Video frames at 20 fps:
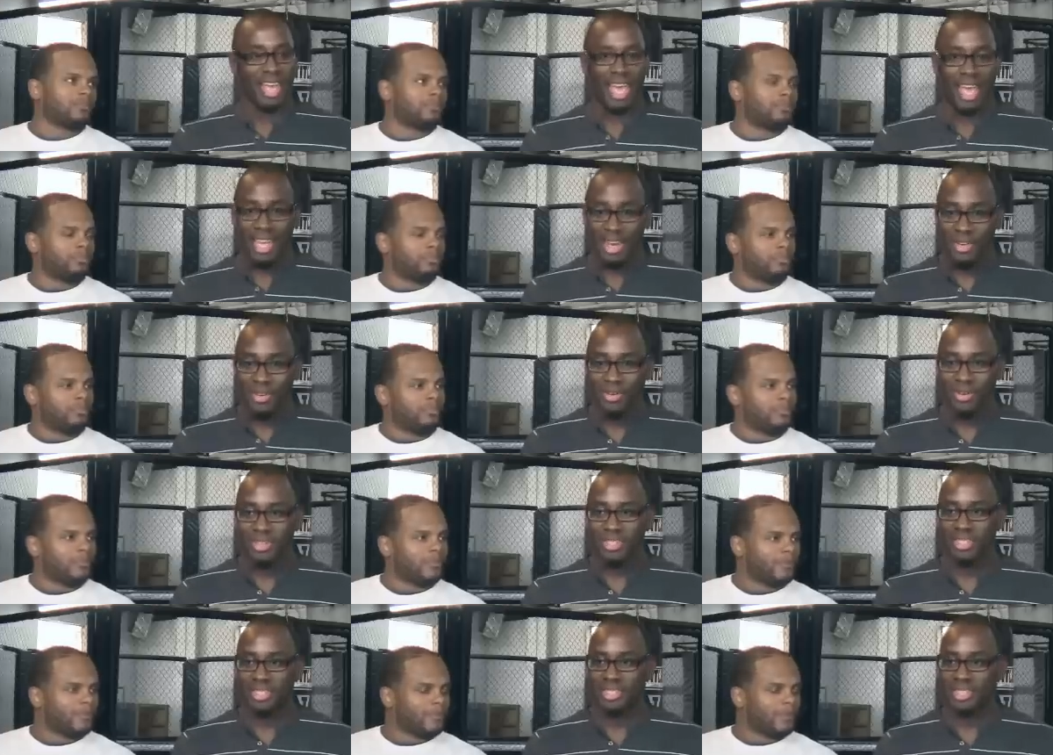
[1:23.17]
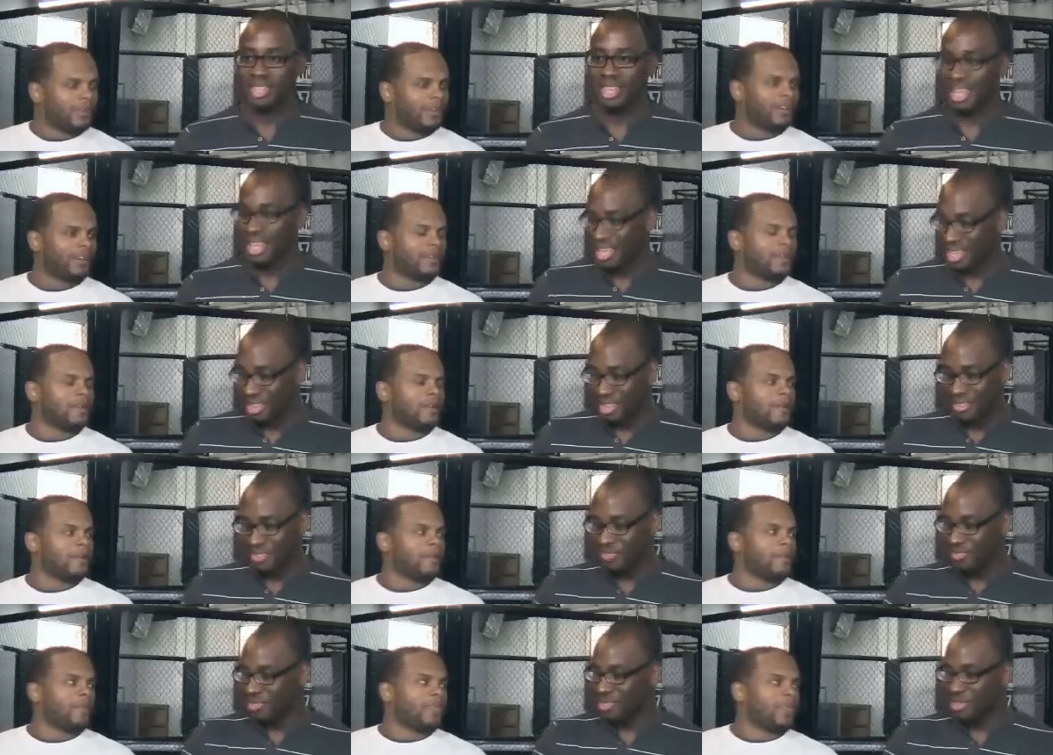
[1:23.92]
Speaker 1: Eight horses. Yeah.
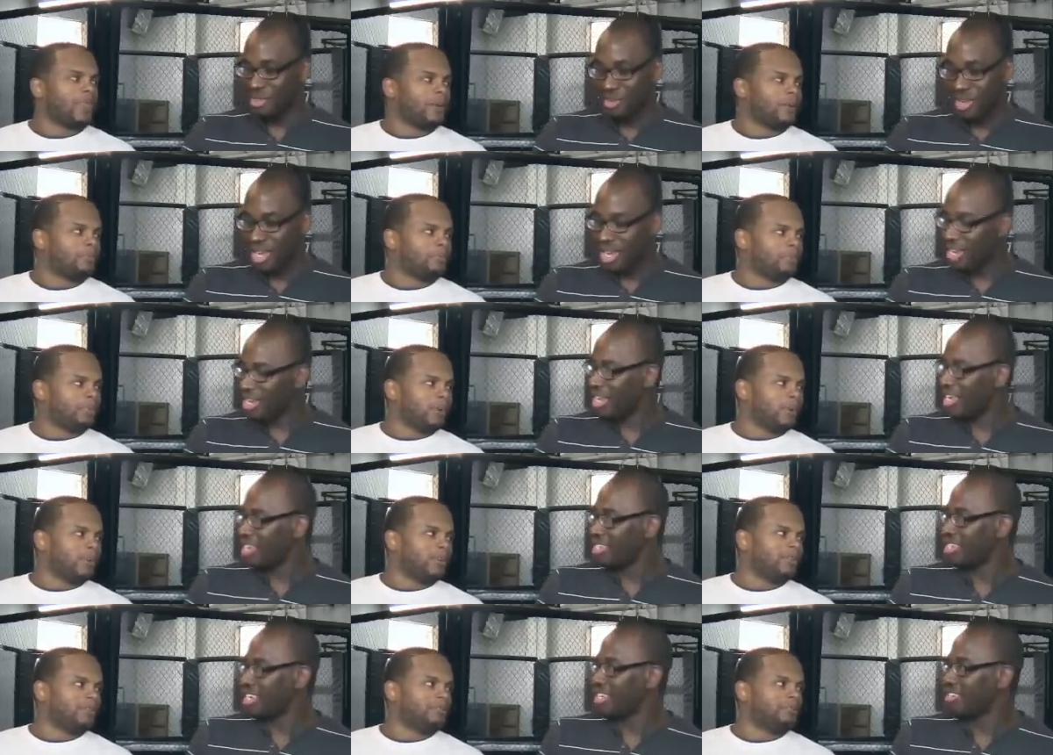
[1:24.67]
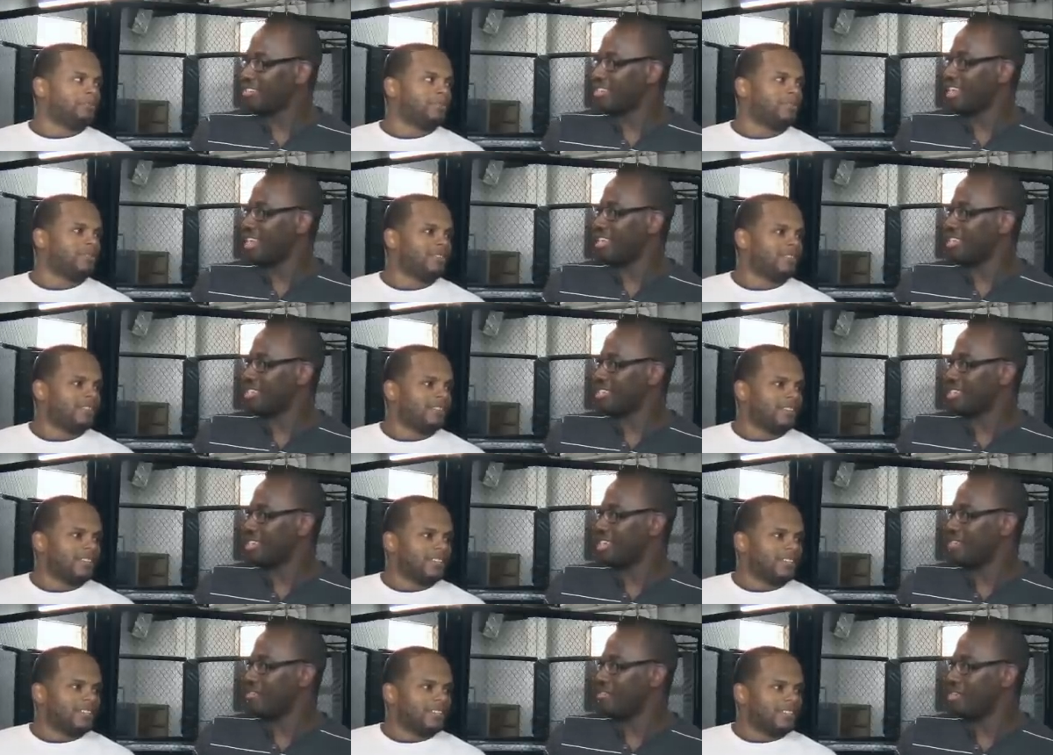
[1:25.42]
So Kenny well, has has
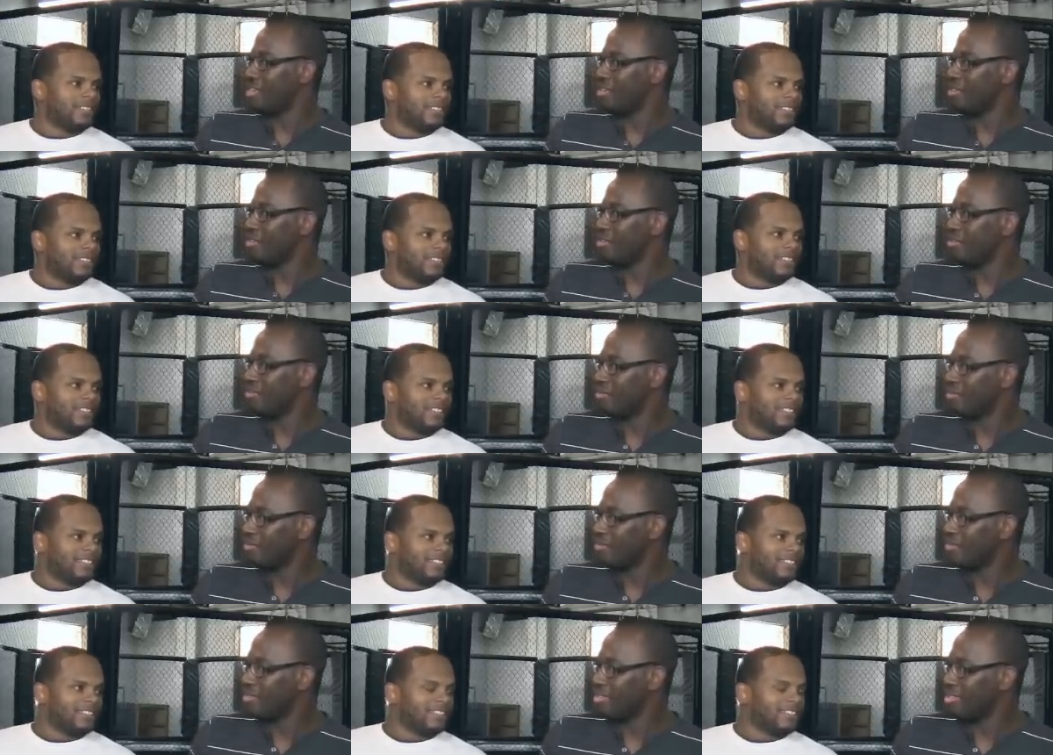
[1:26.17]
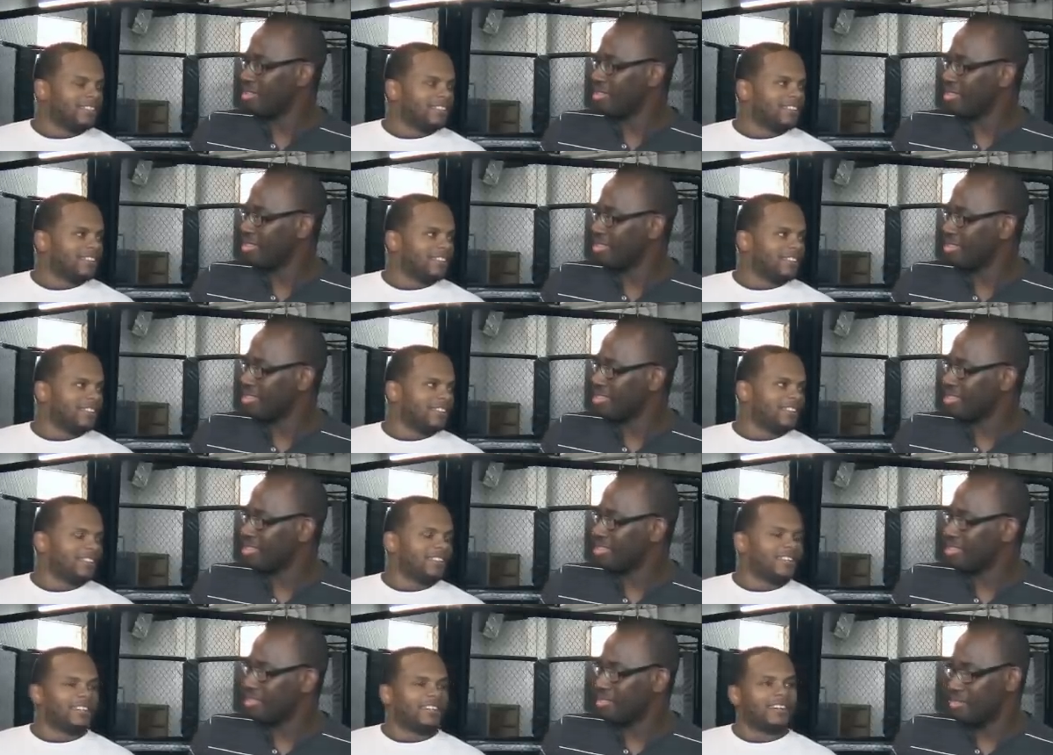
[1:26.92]
given you
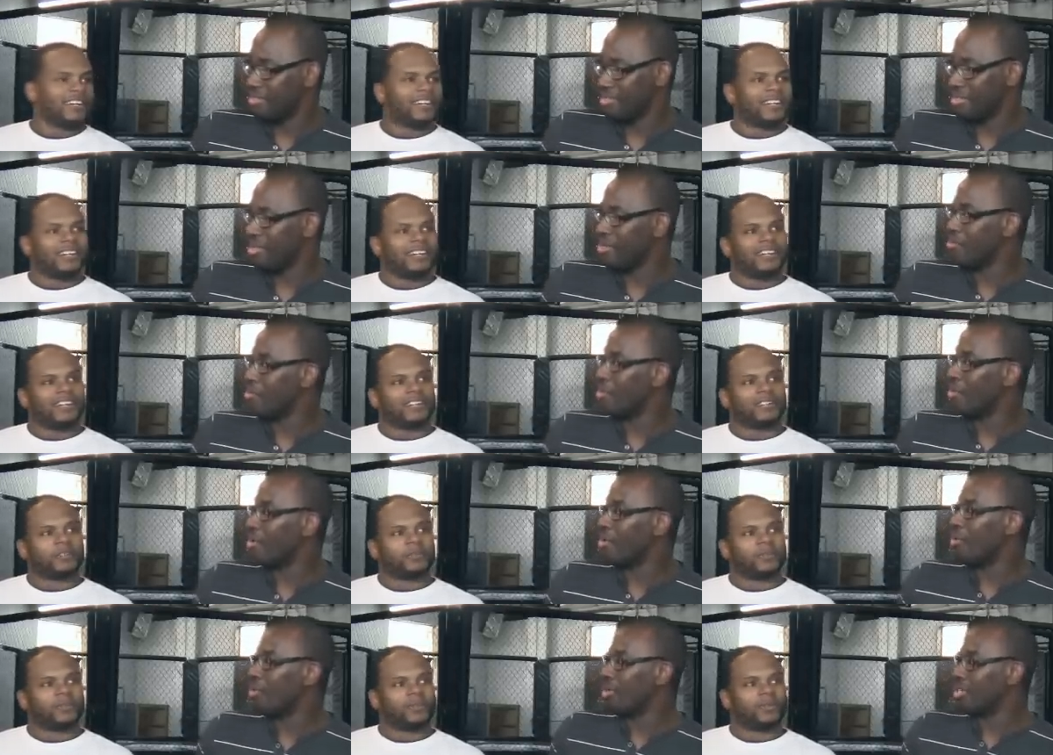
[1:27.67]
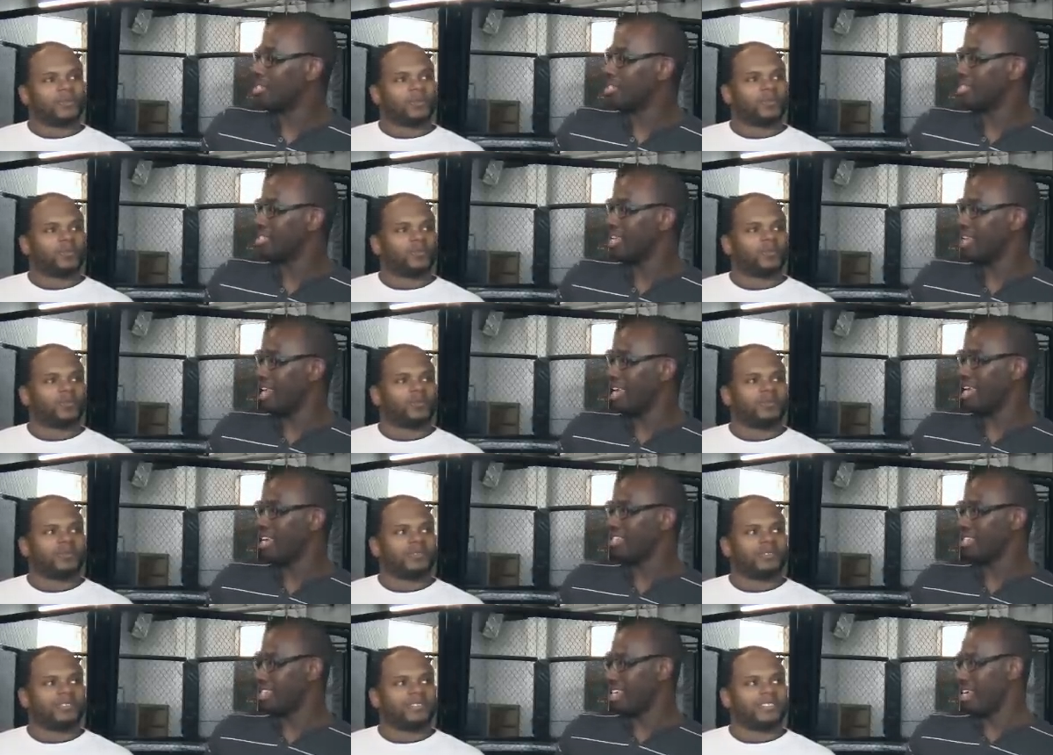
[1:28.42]
two uh, uh, more horses than
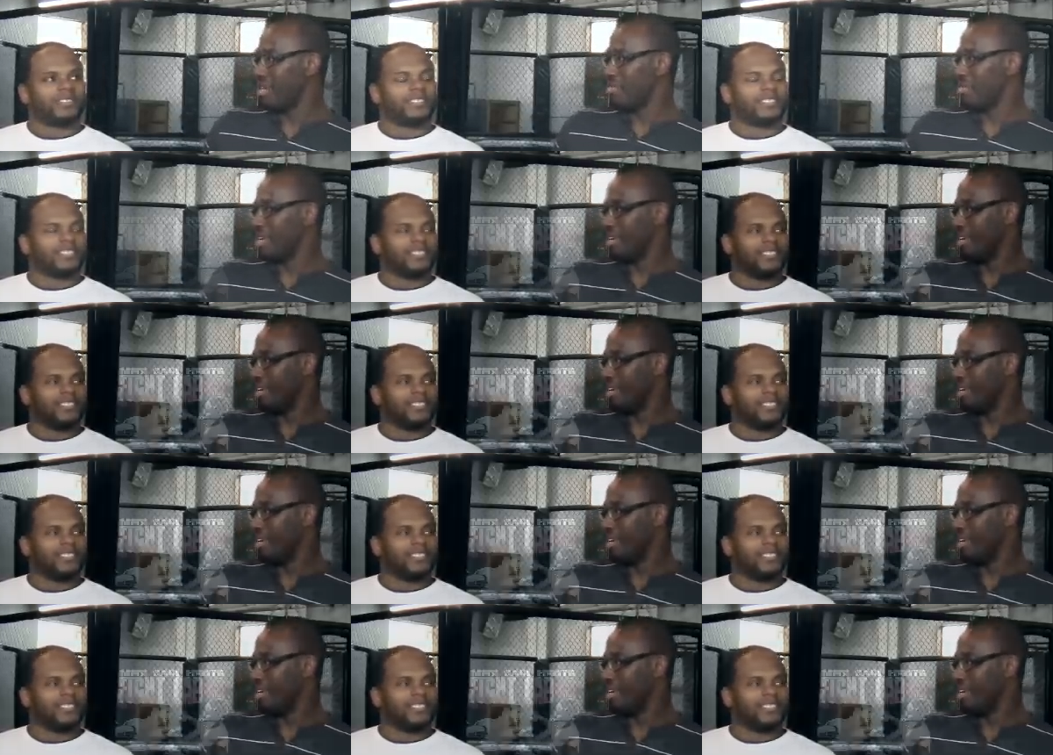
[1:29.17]
last time